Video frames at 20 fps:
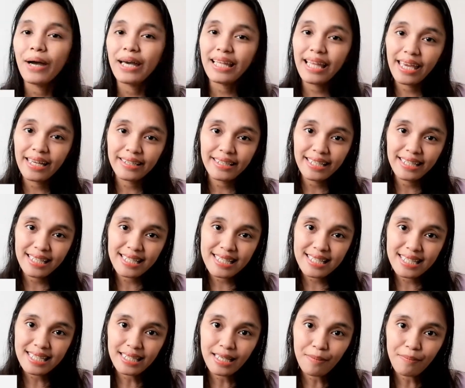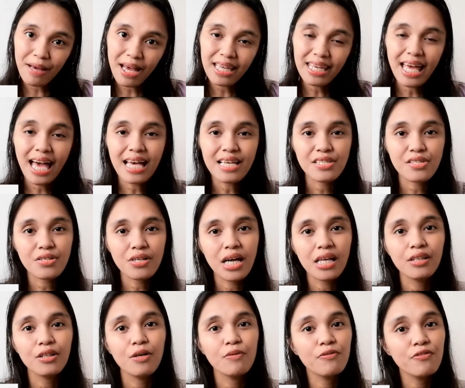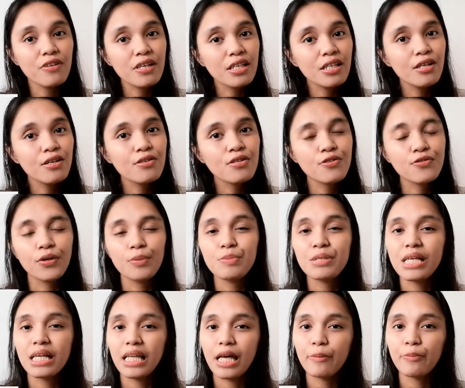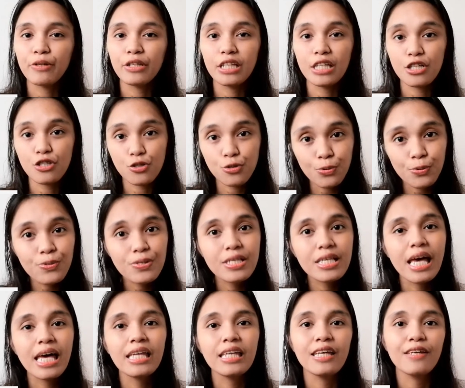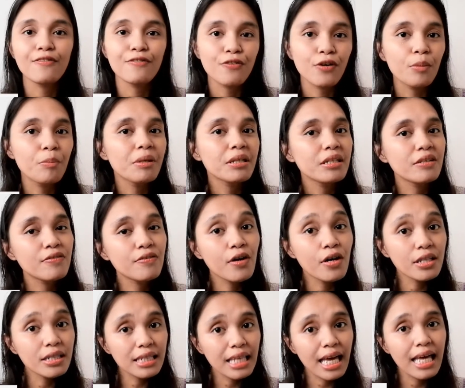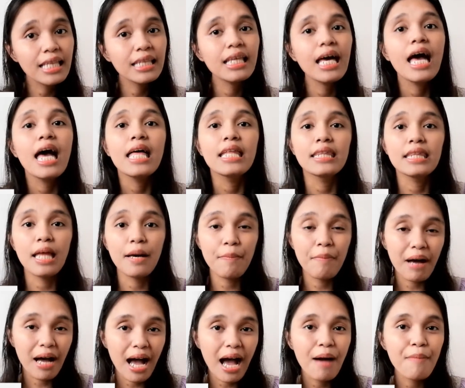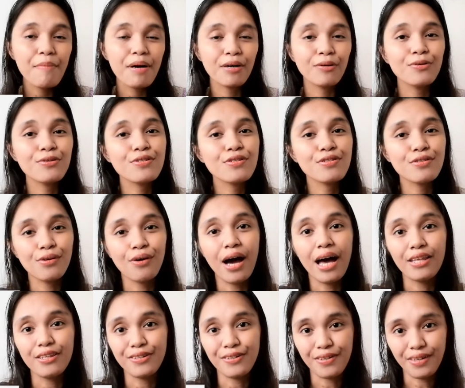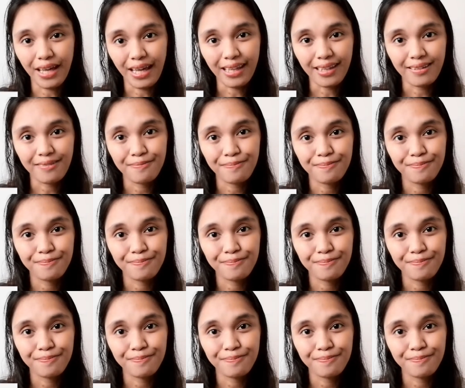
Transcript: While Erica C. naman has random videos from celebrity news and informative content na baka magustuhan nyo rin.